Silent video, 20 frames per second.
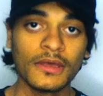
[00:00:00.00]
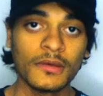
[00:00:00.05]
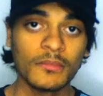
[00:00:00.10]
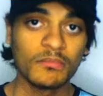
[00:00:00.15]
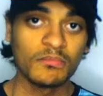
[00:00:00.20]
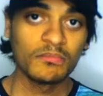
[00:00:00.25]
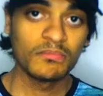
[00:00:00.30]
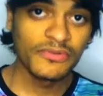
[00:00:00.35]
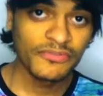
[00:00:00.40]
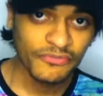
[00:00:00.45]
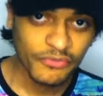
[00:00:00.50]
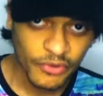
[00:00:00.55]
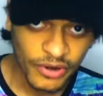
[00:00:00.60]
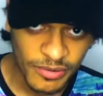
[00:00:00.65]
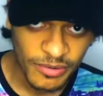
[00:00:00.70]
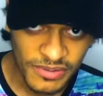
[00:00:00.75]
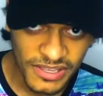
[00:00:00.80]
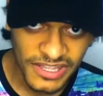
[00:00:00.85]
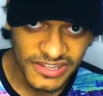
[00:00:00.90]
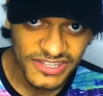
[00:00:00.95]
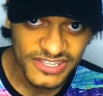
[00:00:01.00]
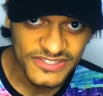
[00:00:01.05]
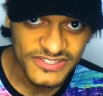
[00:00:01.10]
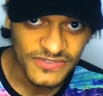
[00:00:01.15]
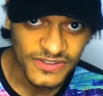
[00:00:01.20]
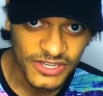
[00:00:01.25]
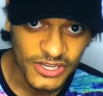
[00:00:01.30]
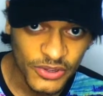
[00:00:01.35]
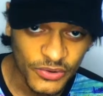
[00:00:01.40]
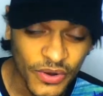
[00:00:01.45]
Before I begin this
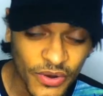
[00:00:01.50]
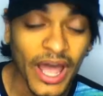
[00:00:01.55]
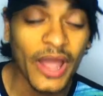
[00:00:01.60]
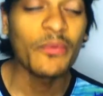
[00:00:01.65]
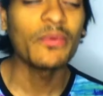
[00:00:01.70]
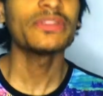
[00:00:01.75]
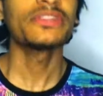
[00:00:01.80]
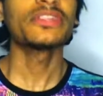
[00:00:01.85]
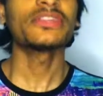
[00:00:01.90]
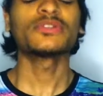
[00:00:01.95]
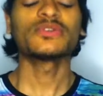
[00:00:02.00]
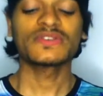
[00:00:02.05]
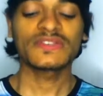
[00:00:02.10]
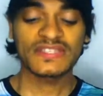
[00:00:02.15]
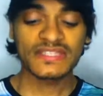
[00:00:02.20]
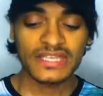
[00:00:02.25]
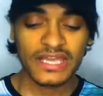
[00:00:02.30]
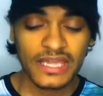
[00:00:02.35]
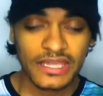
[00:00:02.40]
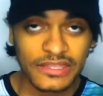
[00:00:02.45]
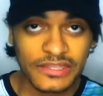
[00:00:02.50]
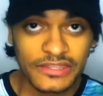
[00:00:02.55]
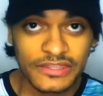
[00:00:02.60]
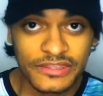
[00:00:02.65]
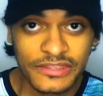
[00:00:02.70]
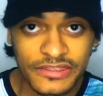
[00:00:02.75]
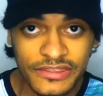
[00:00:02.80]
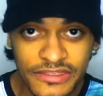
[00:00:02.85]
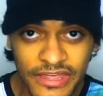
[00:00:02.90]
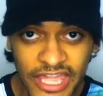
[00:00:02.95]
video, I wanted to say
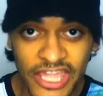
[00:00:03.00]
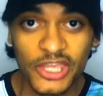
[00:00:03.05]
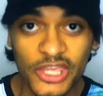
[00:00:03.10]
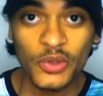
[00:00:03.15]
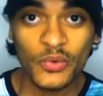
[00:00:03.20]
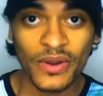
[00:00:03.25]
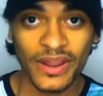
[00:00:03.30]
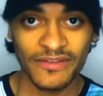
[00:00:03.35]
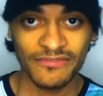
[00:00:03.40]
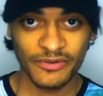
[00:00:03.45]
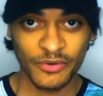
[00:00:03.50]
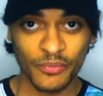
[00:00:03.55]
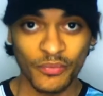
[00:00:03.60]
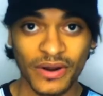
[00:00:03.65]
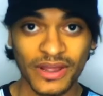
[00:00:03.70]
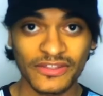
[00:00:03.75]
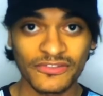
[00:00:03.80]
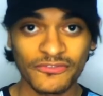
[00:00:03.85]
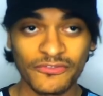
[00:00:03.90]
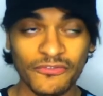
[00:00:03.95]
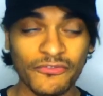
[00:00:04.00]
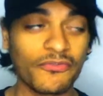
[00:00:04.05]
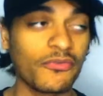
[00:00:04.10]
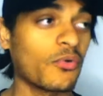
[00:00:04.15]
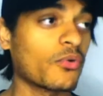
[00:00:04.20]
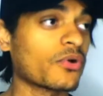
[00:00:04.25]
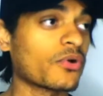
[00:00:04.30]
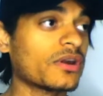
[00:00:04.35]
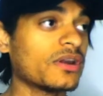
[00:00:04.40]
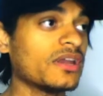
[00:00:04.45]
thank you everyone
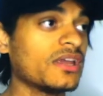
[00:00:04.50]
for